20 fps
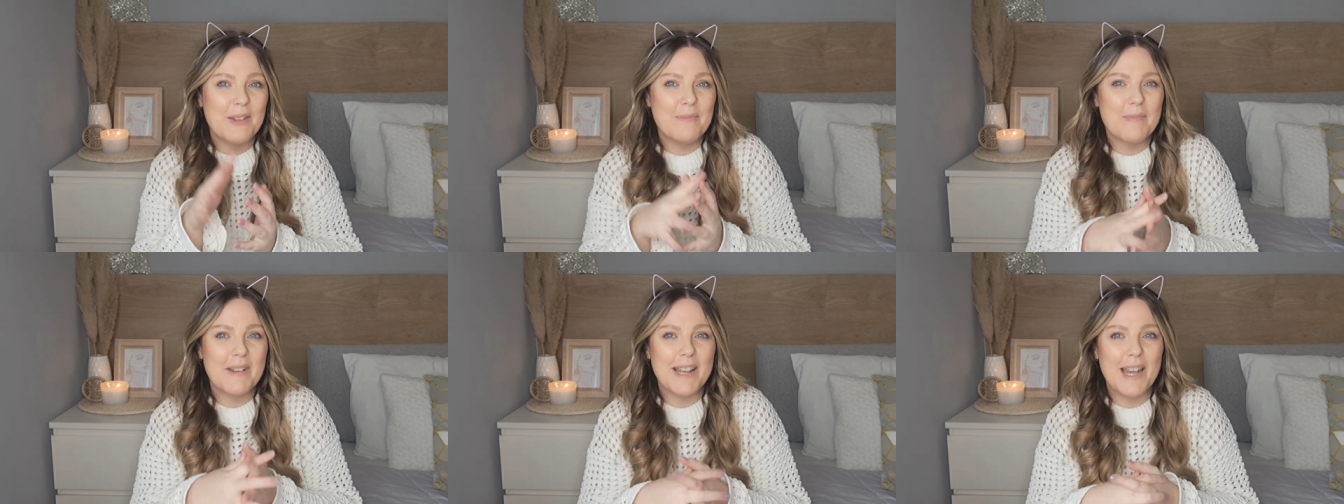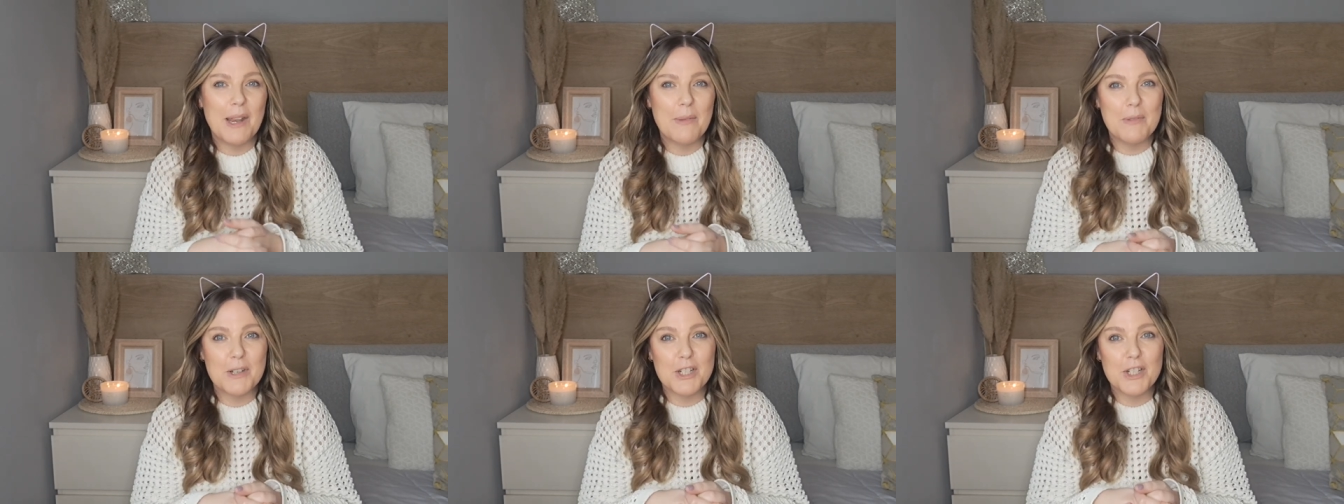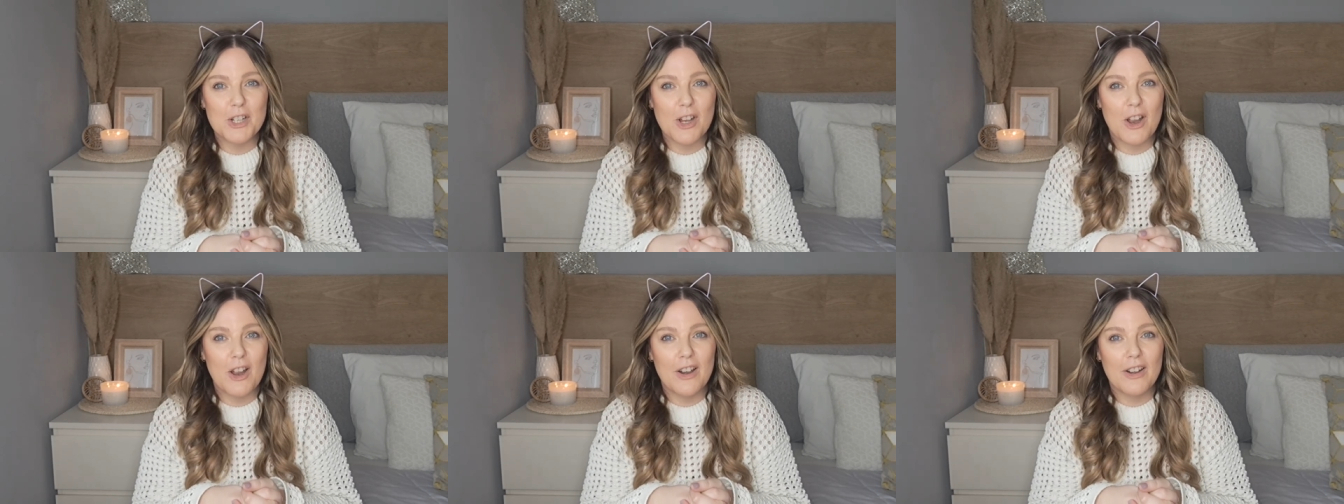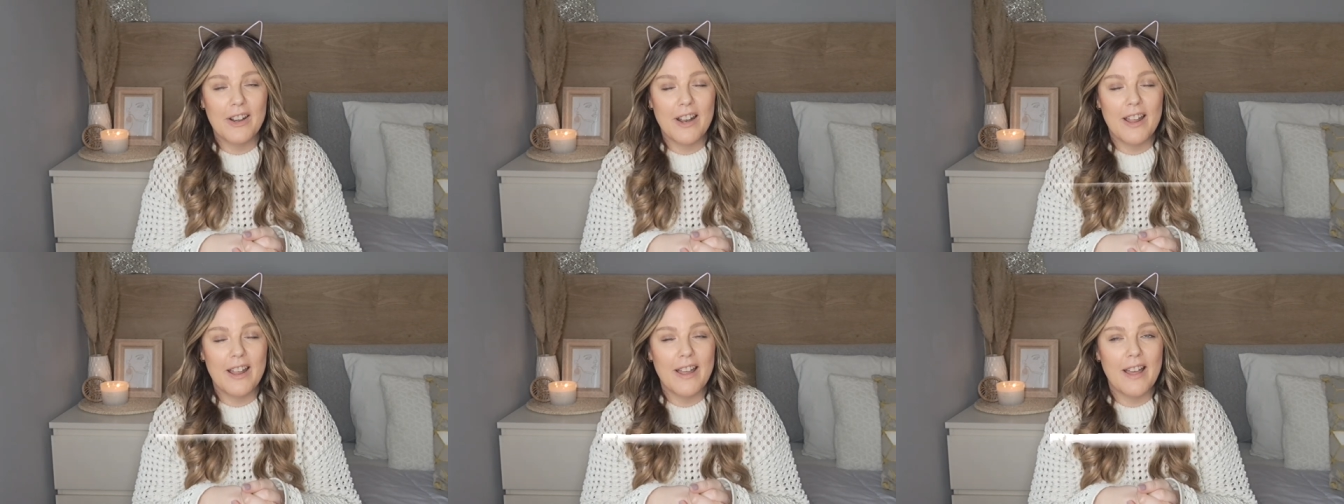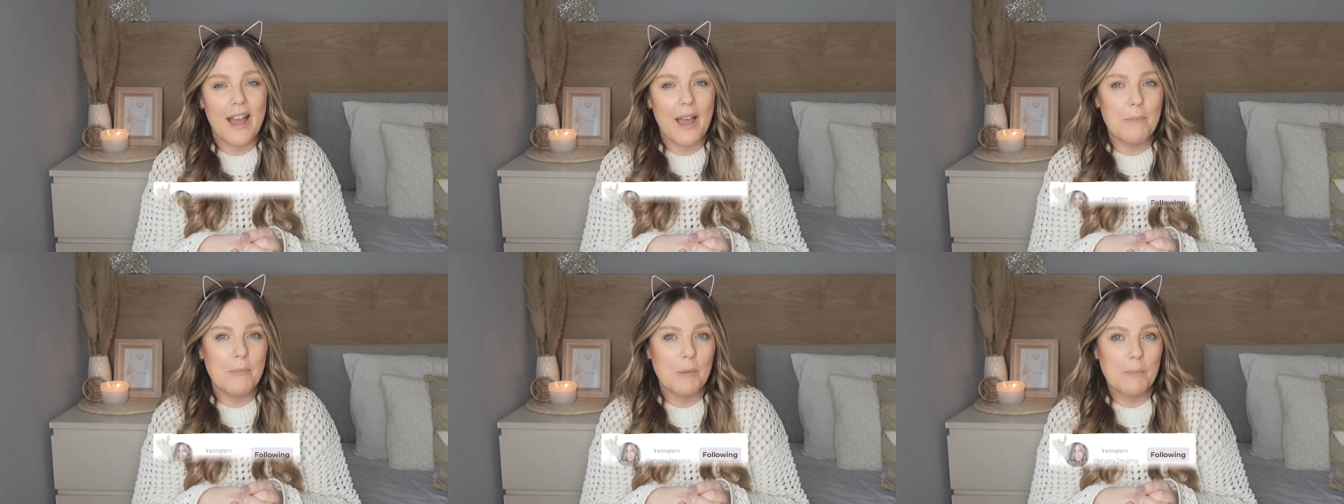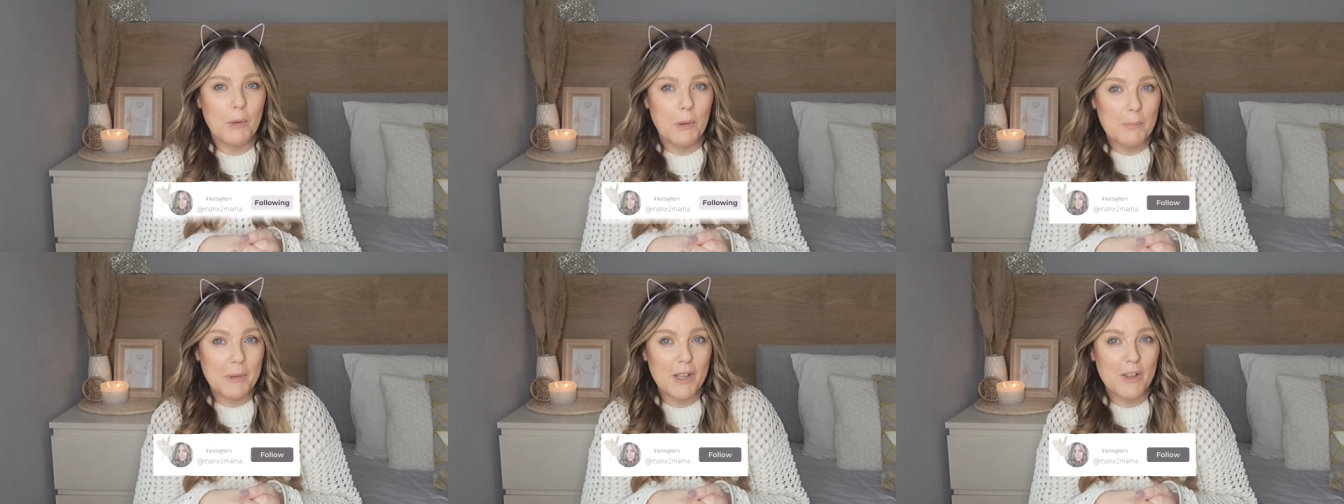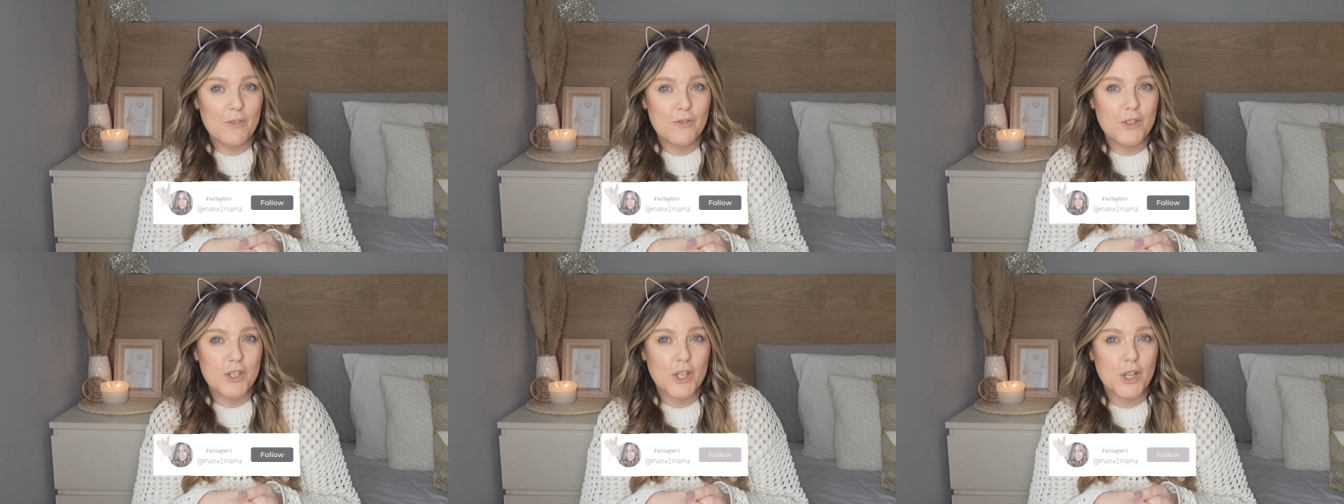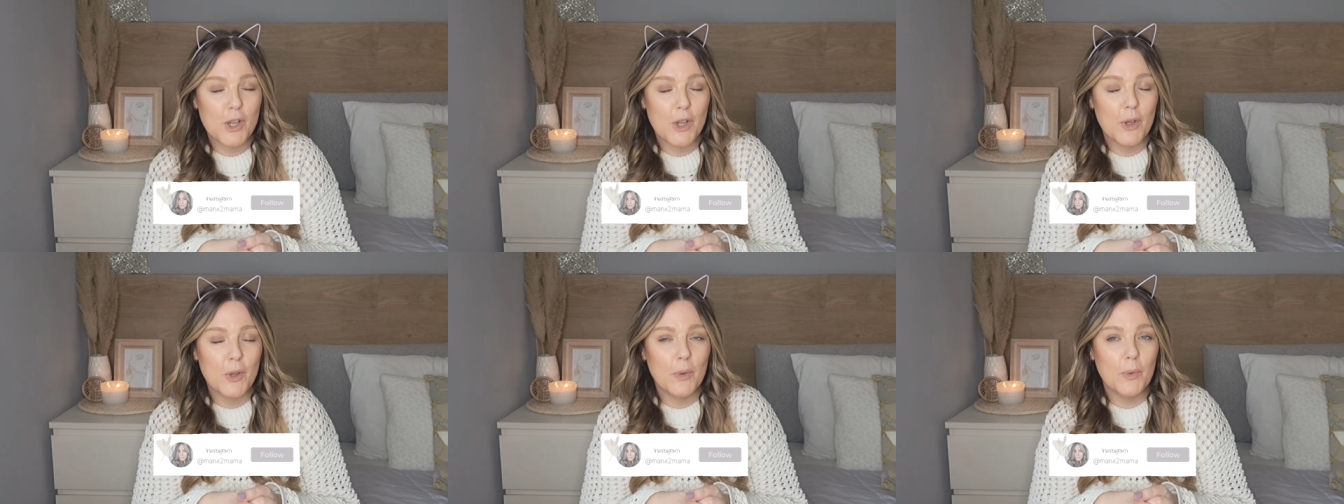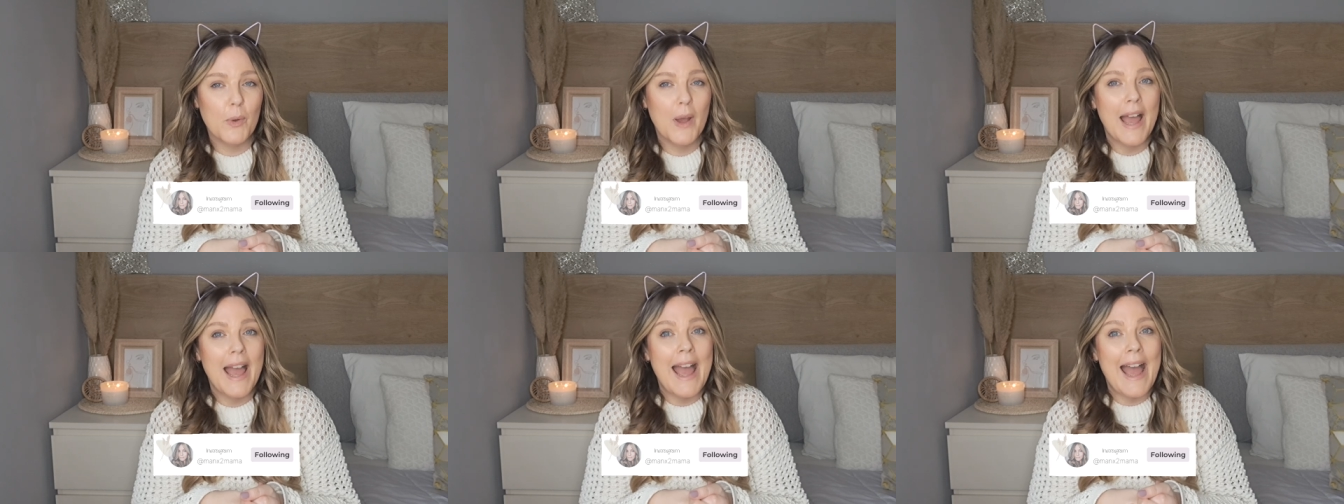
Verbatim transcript: my name is Shana, I'm a mummy of two,